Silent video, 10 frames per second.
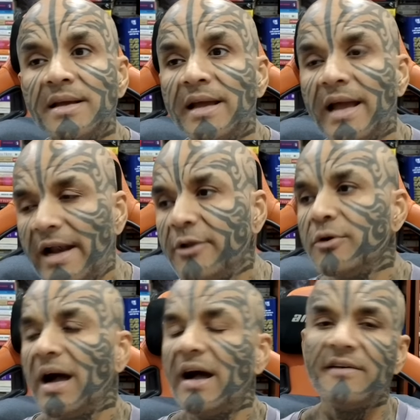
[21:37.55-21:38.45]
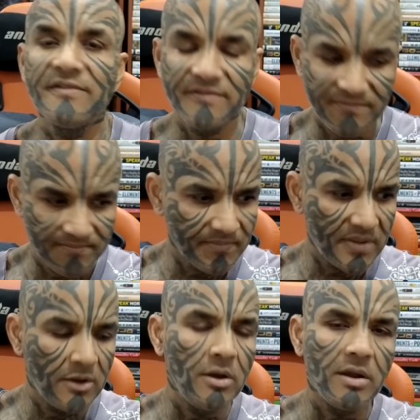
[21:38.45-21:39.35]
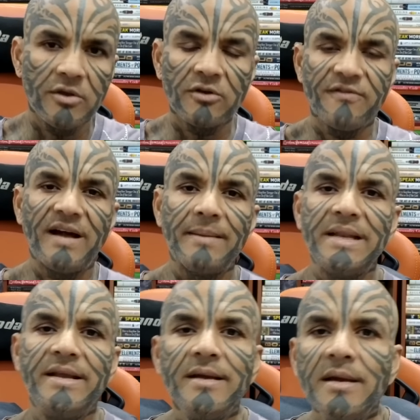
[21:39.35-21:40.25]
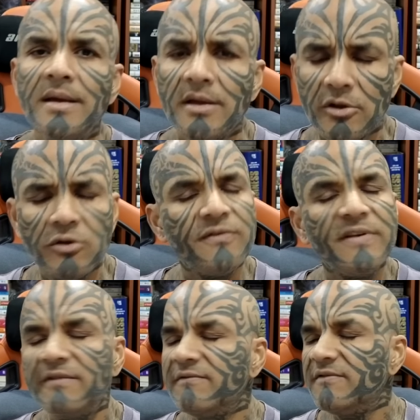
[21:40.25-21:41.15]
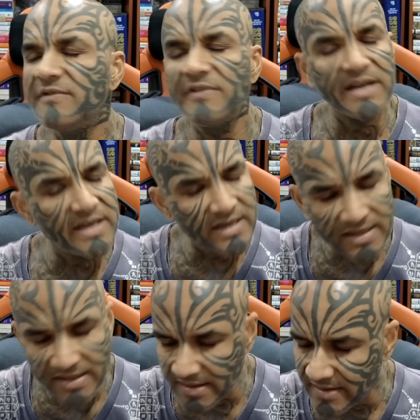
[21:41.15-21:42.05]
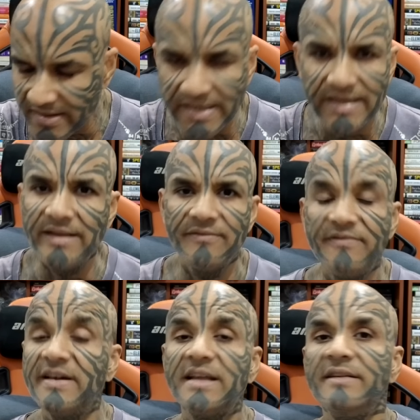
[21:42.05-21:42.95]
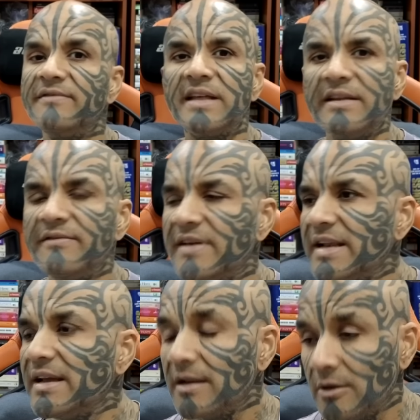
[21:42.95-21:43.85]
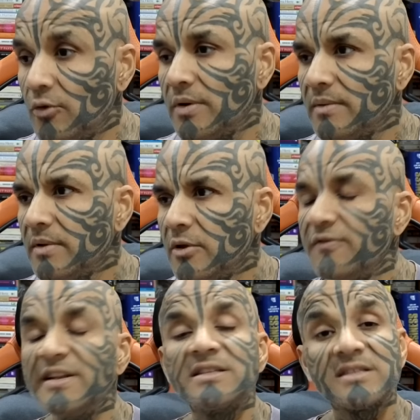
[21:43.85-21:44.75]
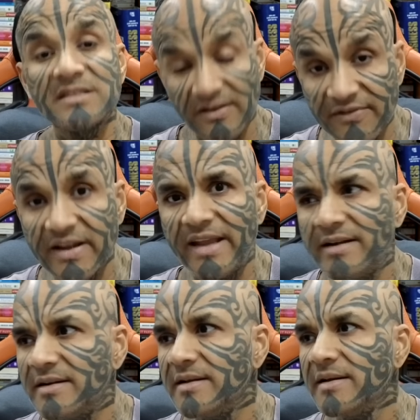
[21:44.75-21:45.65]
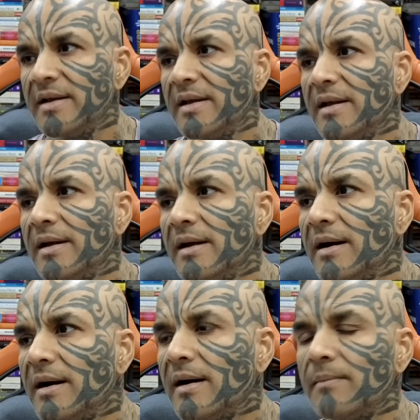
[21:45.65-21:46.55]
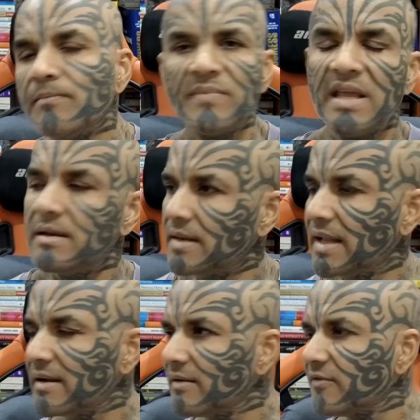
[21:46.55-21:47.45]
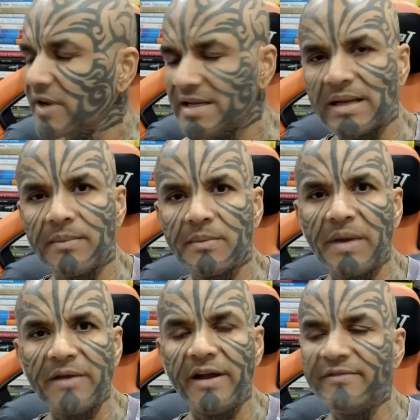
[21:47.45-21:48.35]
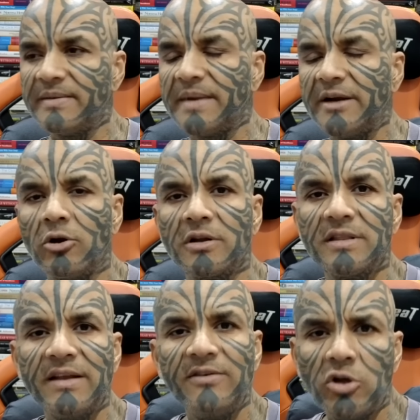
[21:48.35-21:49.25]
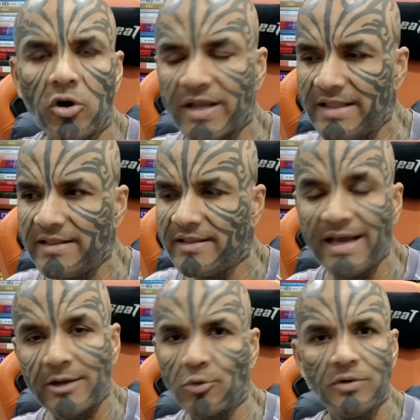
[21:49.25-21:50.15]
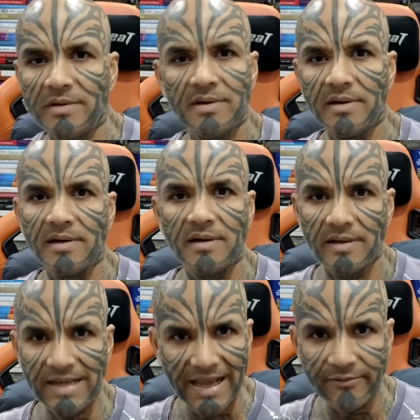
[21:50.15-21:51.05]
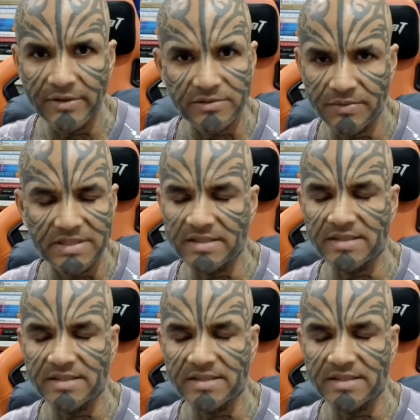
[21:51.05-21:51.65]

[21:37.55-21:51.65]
and you have, you know, family, you'll feel very, very, very, very alone. You'll feel suffocated. Um, they, like, for example, my wife and my daughter, they will talk in their own uh, language, which is